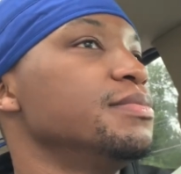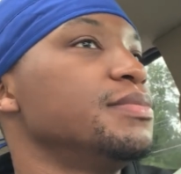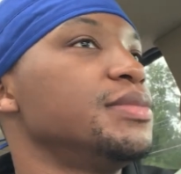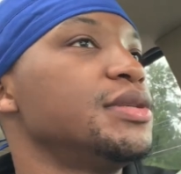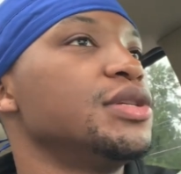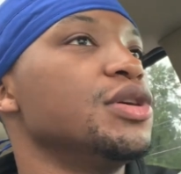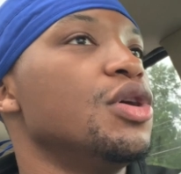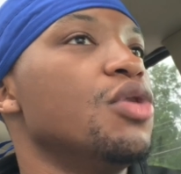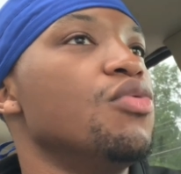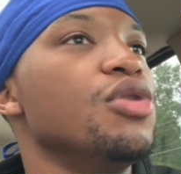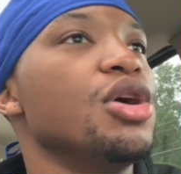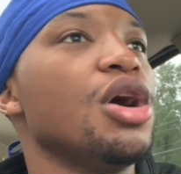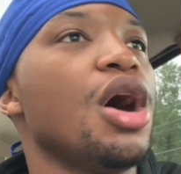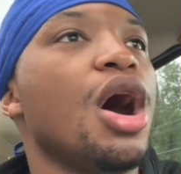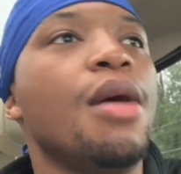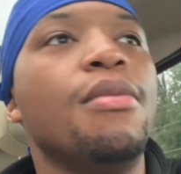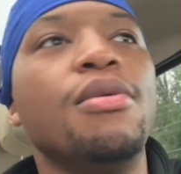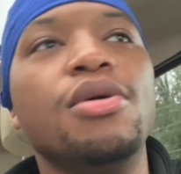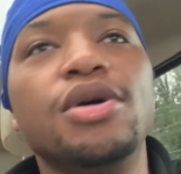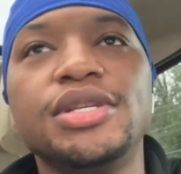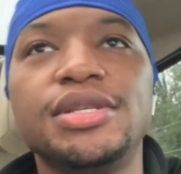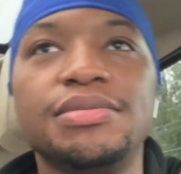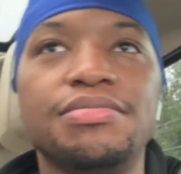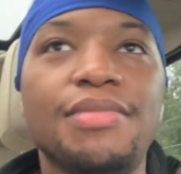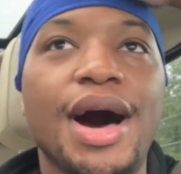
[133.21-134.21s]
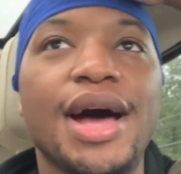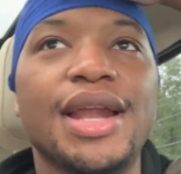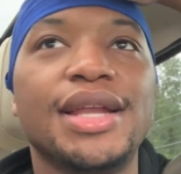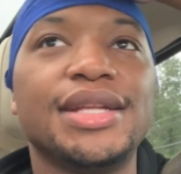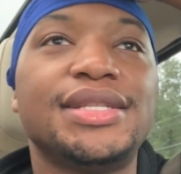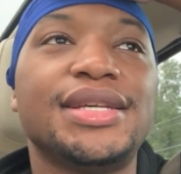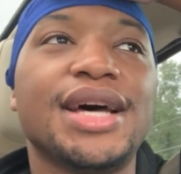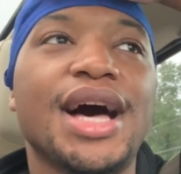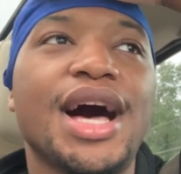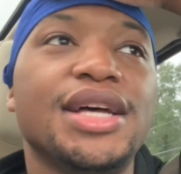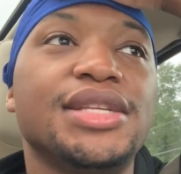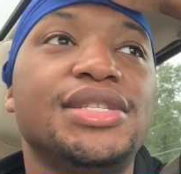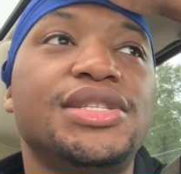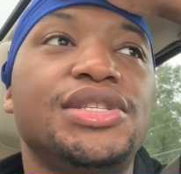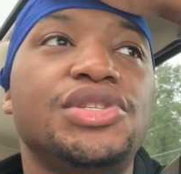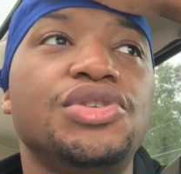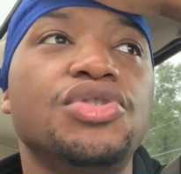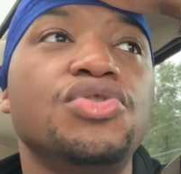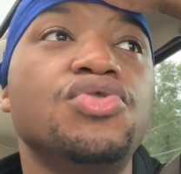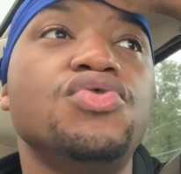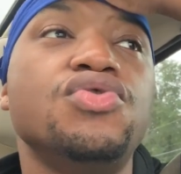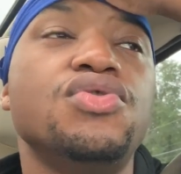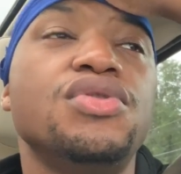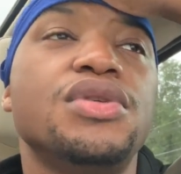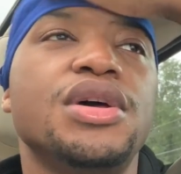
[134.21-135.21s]
So we're almost monetized
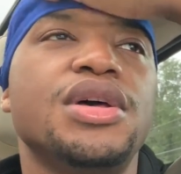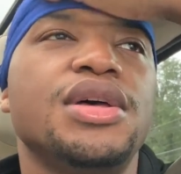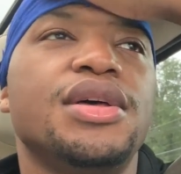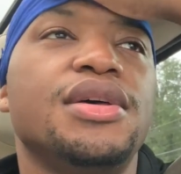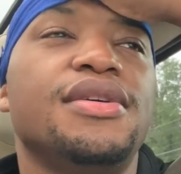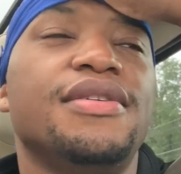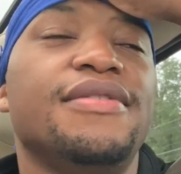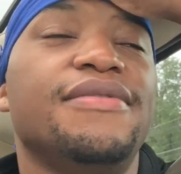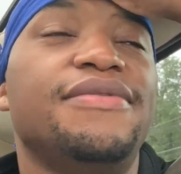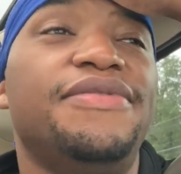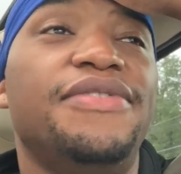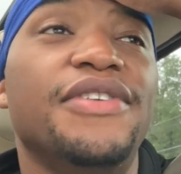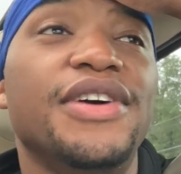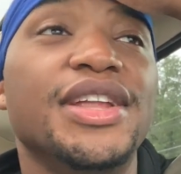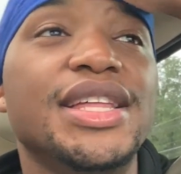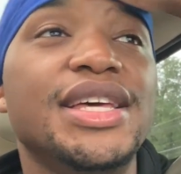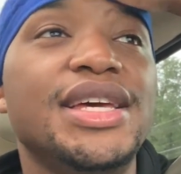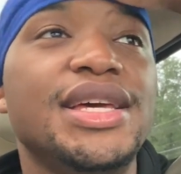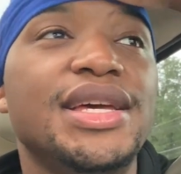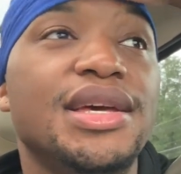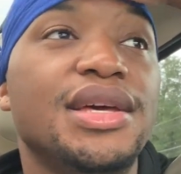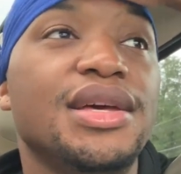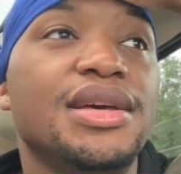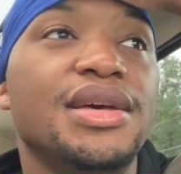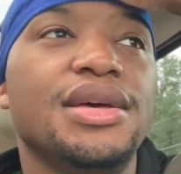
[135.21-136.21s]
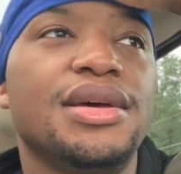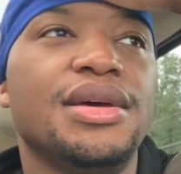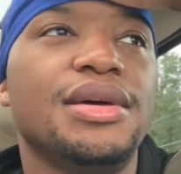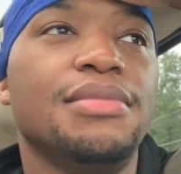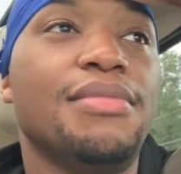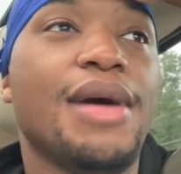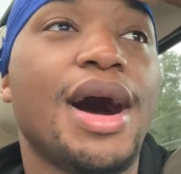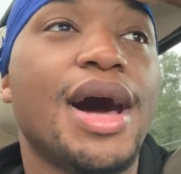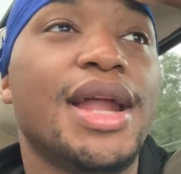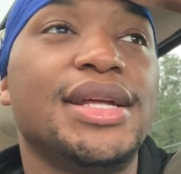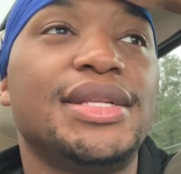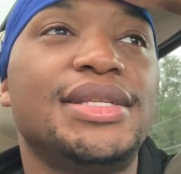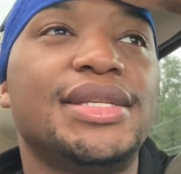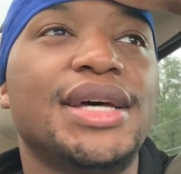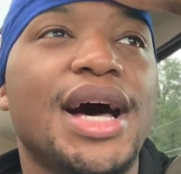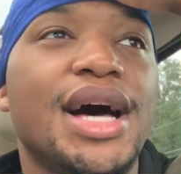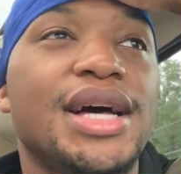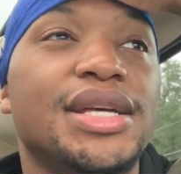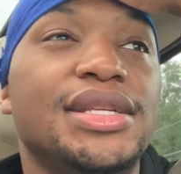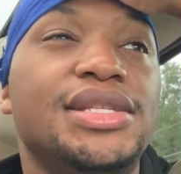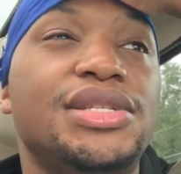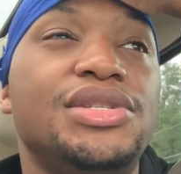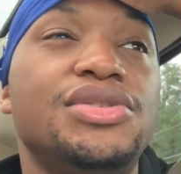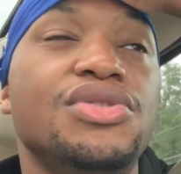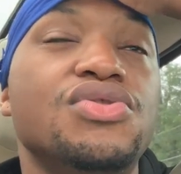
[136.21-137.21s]
too, fully
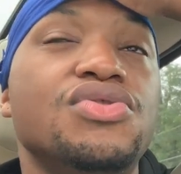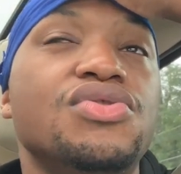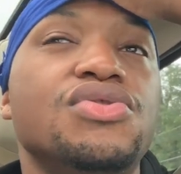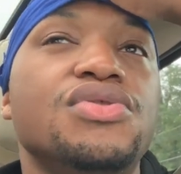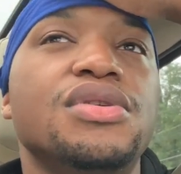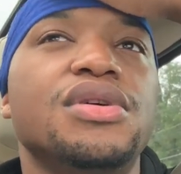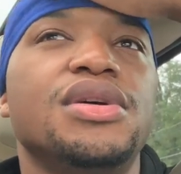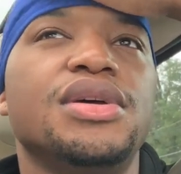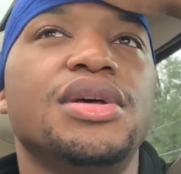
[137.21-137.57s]
monetized too.